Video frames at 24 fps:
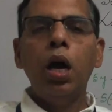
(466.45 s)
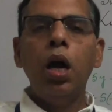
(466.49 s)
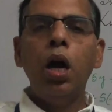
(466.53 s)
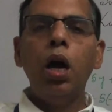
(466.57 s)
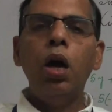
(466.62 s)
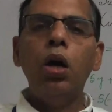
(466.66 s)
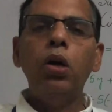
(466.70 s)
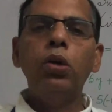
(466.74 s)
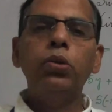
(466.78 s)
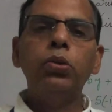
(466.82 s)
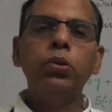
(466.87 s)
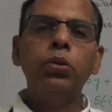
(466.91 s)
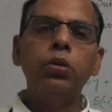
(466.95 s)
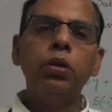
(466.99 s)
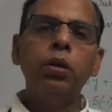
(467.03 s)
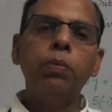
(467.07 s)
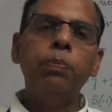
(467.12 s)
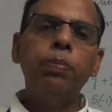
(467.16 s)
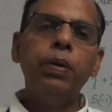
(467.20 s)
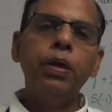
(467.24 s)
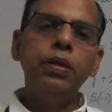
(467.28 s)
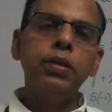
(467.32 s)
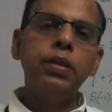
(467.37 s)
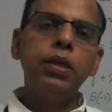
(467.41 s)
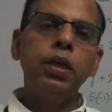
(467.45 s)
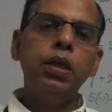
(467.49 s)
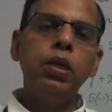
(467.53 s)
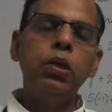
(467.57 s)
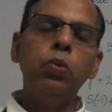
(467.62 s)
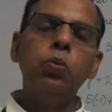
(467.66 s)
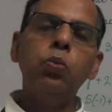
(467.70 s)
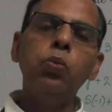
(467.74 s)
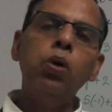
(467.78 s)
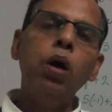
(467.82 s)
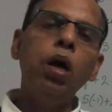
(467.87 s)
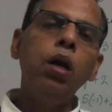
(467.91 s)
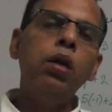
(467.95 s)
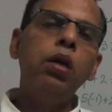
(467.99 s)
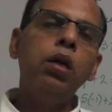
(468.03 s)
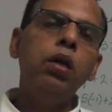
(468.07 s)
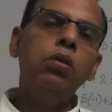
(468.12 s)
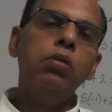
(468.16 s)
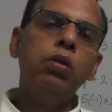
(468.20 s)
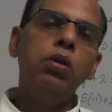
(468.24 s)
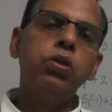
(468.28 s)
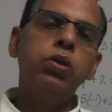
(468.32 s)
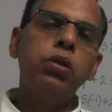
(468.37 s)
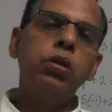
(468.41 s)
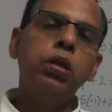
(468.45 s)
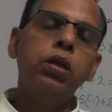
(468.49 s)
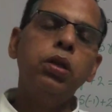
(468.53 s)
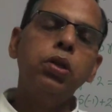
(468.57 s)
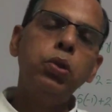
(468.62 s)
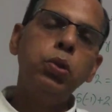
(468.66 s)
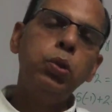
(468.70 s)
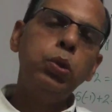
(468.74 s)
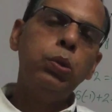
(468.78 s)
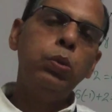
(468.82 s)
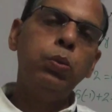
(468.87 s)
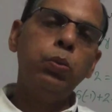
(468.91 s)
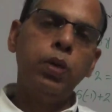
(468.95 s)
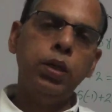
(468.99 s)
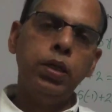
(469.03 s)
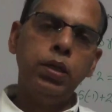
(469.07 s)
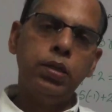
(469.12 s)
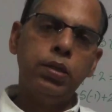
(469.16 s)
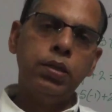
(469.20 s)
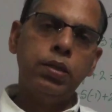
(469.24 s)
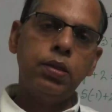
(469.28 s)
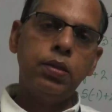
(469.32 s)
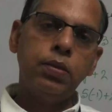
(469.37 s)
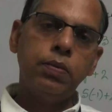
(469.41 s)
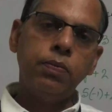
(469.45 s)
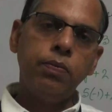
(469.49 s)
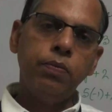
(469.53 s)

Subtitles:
how to represent one equation in two ways.